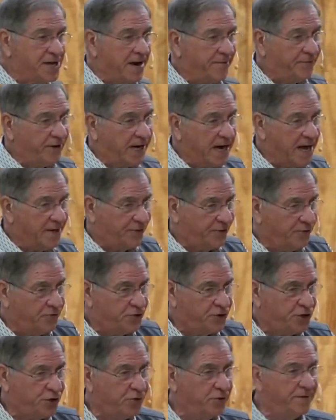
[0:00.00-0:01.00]
after he got through
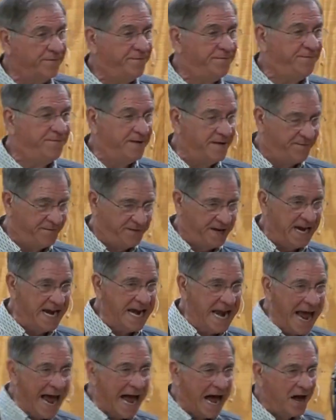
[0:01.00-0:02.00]
chewing
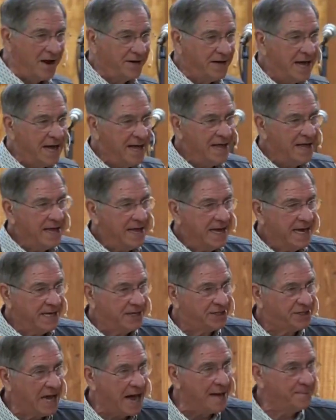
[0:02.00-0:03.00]
15 out, he
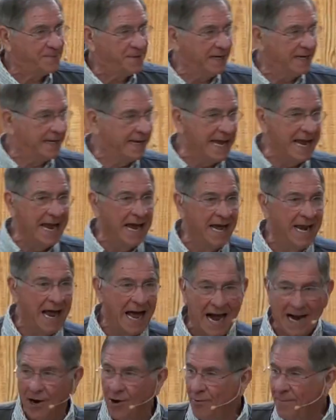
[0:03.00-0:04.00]
stopped it again.
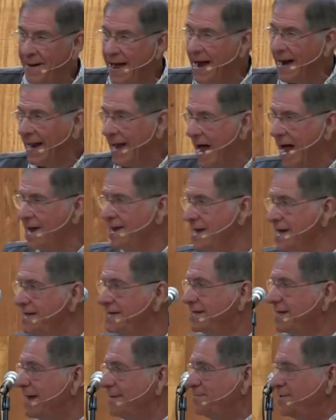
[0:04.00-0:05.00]
I go back out. He
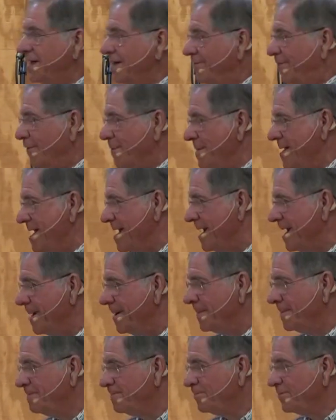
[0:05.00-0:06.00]
subs in for me.
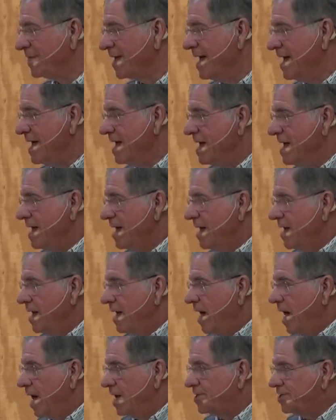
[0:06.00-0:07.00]

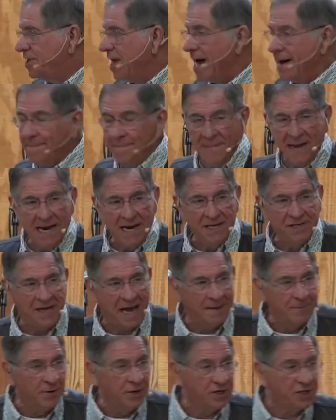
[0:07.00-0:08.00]
A sub means
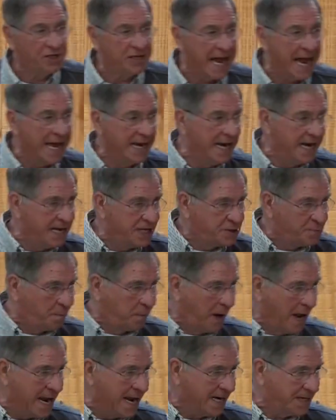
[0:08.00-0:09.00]
I'm going to stand in his
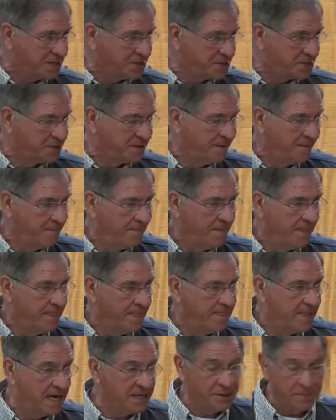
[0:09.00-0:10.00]
place.
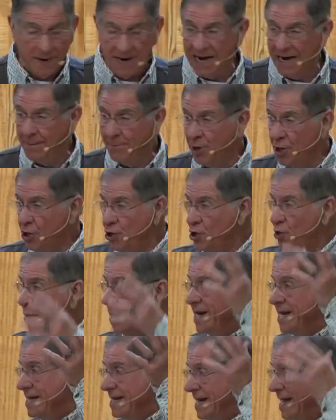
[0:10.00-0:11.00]
Doesn't mean I'm going to do
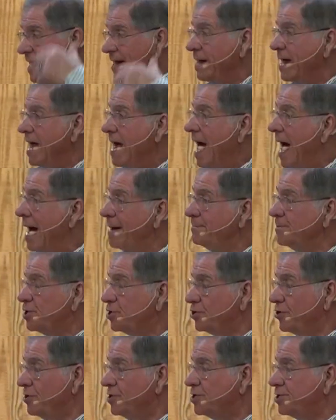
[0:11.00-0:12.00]
what he did. I'm
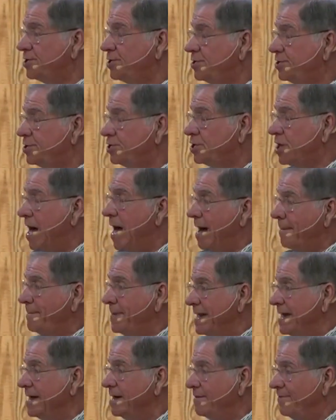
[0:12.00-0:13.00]
just going to sub
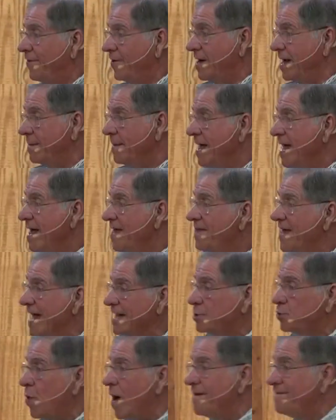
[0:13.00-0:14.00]
in for him.
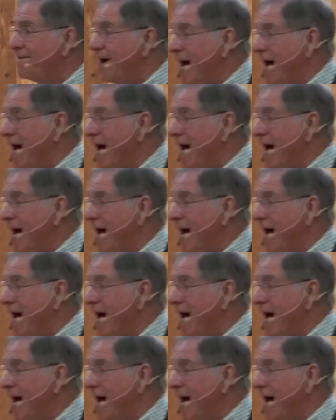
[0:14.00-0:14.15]
That's what